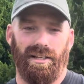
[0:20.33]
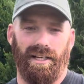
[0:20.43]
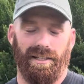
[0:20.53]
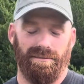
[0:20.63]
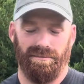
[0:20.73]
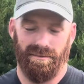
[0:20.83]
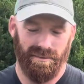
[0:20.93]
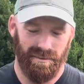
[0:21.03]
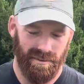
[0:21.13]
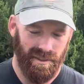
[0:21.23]

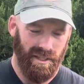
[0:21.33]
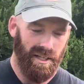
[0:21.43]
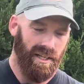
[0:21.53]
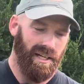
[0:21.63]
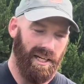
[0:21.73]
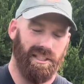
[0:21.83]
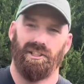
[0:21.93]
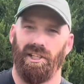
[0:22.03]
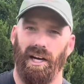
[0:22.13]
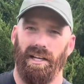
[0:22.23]
I just
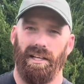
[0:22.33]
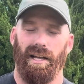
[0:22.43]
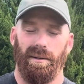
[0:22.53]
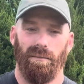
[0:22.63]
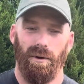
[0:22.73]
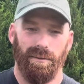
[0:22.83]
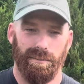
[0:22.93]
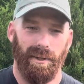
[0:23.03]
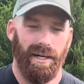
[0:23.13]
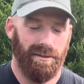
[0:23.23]
shot at what was
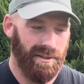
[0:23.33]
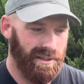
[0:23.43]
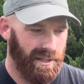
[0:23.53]
brown,